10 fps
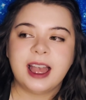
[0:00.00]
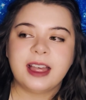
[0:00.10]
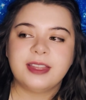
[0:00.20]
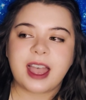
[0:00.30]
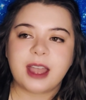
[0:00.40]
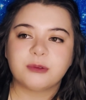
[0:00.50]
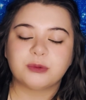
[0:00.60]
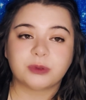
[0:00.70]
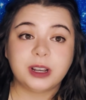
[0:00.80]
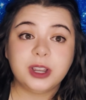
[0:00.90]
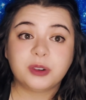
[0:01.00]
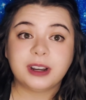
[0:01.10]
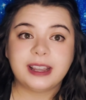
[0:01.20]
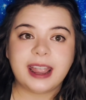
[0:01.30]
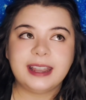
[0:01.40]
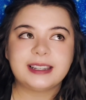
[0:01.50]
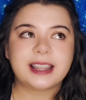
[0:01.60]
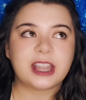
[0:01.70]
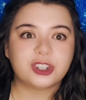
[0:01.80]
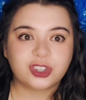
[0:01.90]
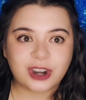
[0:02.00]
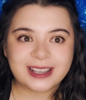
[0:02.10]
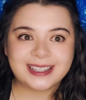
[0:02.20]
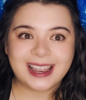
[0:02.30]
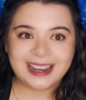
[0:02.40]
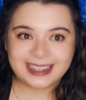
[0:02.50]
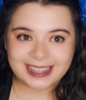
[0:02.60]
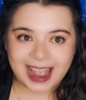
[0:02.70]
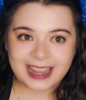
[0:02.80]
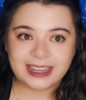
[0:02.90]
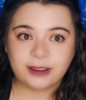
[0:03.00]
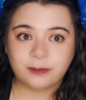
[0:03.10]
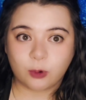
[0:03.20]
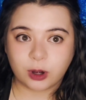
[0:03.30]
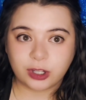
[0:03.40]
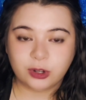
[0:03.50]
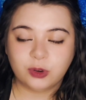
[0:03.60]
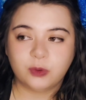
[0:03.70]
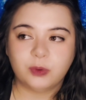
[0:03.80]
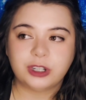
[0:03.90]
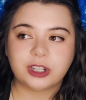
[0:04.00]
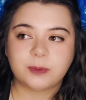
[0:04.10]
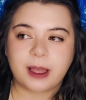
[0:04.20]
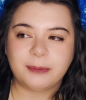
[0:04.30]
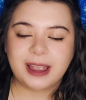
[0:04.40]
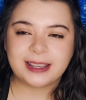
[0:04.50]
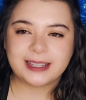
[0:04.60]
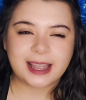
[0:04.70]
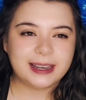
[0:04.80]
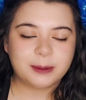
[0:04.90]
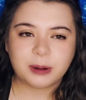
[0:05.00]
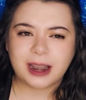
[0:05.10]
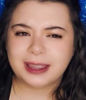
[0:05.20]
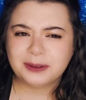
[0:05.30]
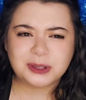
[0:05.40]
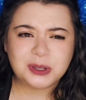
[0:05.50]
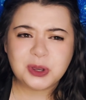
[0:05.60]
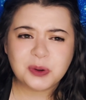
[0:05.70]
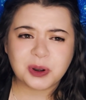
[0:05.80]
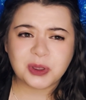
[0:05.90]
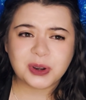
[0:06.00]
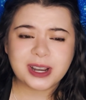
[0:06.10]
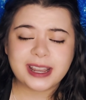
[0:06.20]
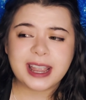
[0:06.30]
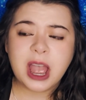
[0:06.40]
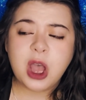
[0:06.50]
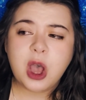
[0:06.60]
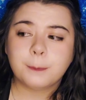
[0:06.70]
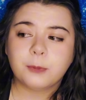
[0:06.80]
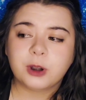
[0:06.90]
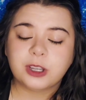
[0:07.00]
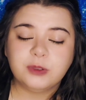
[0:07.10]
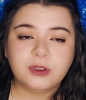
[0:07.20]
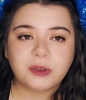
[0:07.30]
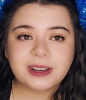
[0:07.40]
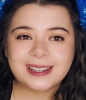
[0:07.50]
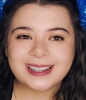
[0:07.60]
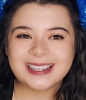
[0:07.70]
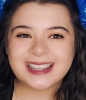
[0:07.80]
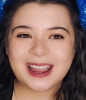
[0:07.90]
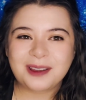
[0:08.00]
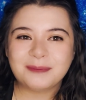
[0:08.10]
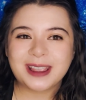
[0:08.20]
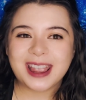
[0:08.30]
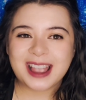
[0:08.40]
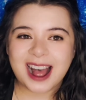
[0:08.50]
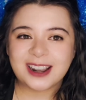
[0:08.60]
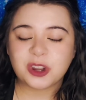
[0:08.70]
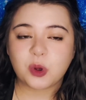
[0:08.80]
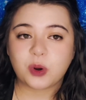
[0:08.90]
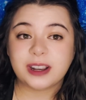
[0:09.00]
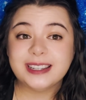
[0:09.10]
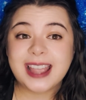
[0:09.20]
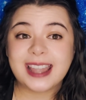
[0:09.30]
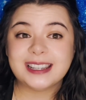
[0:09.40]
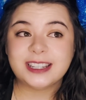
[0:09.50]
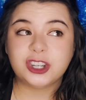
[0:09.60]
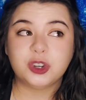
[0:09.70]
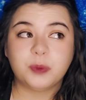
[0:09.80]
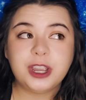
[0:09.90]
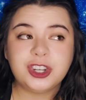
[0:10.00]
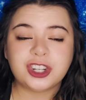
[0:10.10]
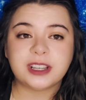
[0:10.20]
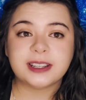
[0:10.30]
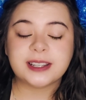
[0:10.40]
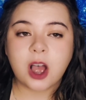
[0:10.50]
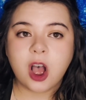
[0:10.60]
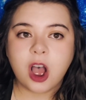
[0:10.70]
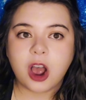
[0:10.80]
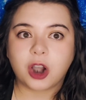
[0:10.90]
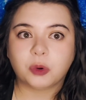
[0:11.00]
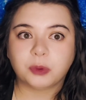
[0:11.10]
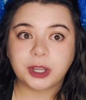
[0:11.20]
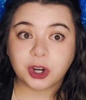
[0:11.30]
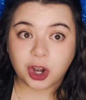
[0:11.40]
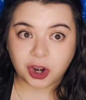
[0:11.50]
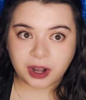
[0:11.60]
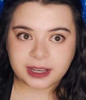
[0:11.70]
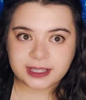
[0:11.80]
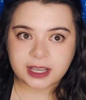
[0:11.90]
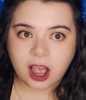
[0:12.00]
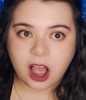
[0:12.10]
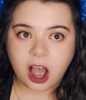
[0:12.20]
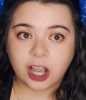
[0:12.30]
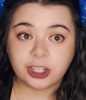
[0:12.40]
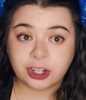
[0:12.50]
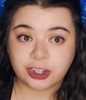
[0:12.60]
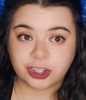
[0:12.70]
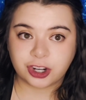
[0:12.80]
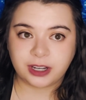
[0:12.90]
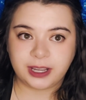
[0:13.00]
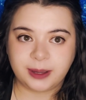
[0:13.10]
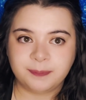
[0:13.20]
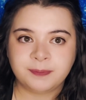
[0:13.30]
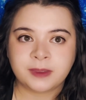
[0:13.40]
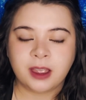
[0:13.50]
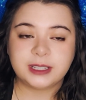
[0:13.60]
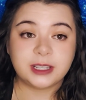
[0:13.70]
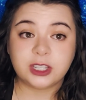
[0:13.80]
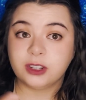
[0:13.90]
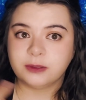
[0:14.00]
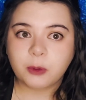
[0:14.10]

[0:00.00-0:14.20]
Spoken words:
that recreate that stress and anxiety for you, which is why we had sign number, I think it was 2 or 3, where you notice the same chaotic or intense situations are recurrent on your journey. Since you